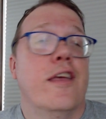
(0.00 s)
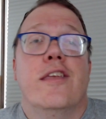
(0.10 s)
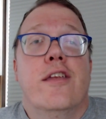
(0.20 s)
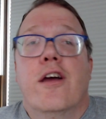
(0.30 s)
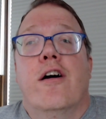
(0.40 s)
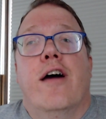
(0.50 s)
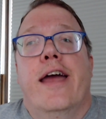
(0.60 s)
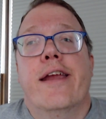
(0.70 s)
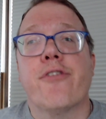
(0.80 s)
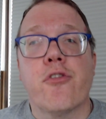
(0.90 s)
You know, I
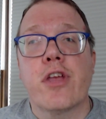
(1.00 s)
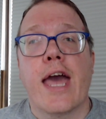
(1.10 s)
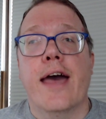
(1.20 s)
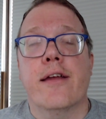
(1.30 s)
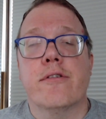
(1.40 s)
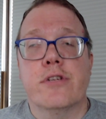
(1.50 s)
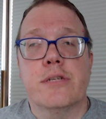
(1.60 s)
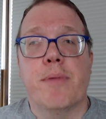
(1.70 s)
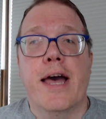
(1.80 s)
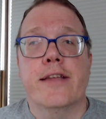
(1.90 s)
never got a
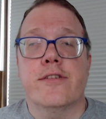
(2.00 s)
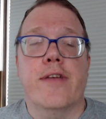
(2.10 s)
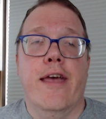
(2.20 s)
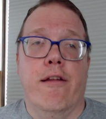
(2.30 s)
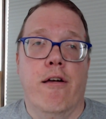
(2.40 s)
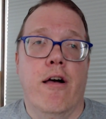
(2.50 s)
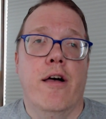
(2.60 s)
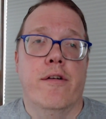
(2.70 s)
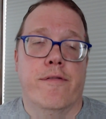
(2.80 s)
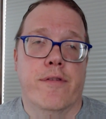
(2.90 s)
response at
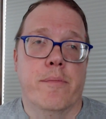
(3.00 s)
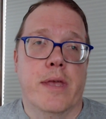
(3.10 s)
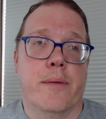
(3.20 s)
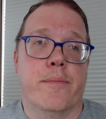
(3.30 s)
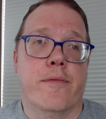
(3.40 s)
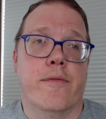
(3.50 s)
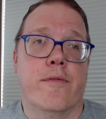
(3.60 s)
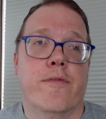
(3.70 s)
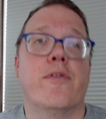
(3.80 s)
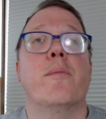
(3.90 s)
all from them,
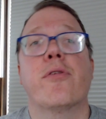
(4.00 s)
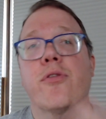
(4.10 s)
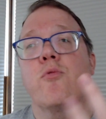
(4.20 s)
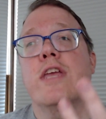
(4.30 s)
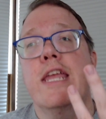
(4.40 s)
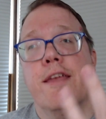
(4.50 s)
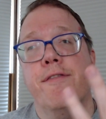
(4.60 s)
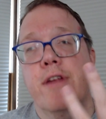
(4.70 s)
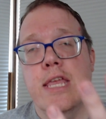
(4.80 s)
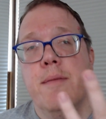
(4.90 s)
from 3
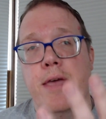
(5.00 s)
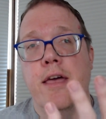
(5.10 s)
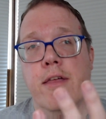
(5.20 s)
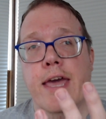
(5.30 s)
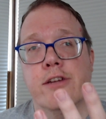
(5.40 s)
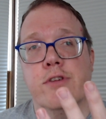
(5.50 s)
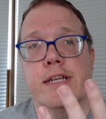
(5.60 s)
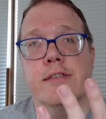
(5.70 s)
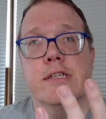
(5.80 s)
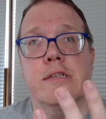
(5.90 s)
different email
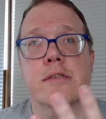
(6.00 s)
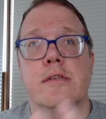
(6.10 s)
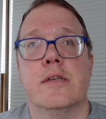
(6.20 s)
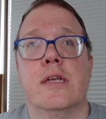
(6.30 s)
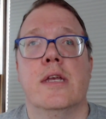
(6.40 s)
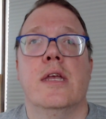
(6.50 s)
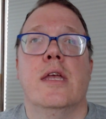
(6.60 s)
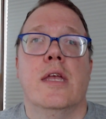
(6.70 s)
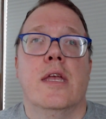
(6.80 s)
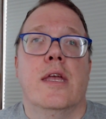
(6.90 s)
addresses.
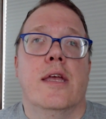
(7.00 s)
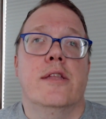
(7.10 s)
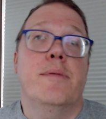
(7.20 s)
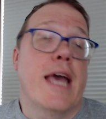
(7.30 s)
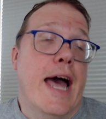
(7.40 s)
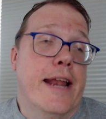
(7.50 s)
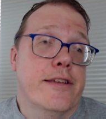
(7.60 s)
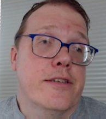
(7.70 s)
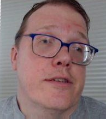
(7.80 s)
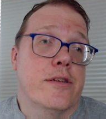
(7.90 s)
And to be
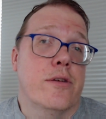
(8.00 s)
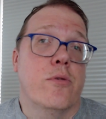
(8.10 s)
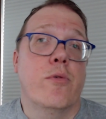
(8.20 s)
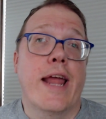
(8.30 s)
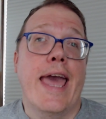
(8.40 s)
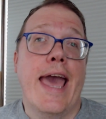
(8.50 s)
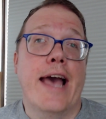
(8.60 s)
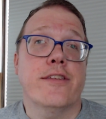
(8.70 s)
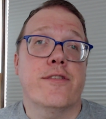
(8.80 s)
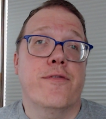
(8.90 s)
honest, when I
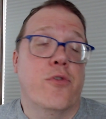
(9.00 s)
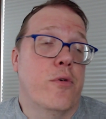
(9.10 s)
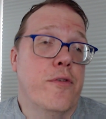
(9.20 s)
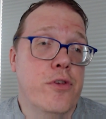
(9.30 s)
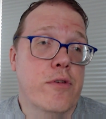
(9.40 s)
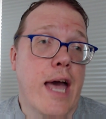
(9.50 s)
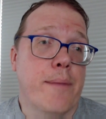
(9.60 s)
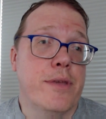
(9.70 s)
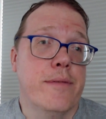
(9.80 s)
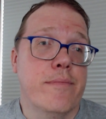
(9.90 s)
asked for a review
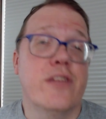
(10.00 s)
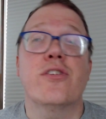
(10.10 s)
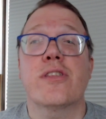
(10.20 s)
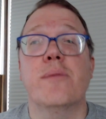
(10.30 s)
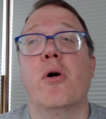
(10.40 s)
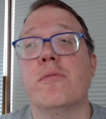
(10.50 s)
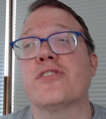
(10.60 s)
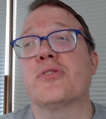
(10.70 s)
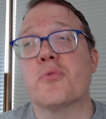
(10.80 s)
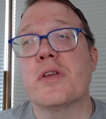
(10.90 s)
copy, it took them
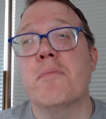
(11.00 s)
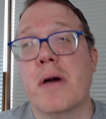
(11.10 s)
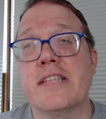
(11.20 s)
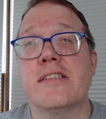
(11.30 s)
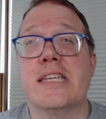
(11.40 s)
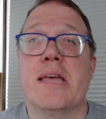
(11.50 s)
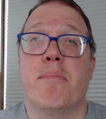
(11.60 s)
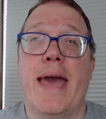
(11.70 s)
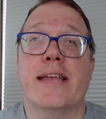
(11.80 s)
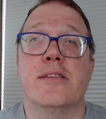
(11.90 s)
almost 3 months to get
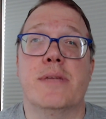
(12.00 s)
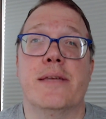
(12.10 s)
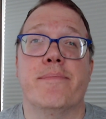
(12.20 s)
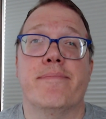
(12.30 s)
back to me.